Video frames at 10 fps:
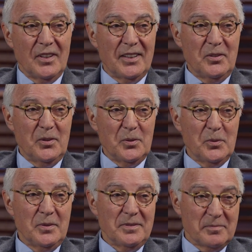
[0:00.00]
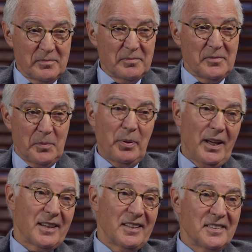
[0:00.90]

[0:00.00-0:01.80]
led to yeah. the peg.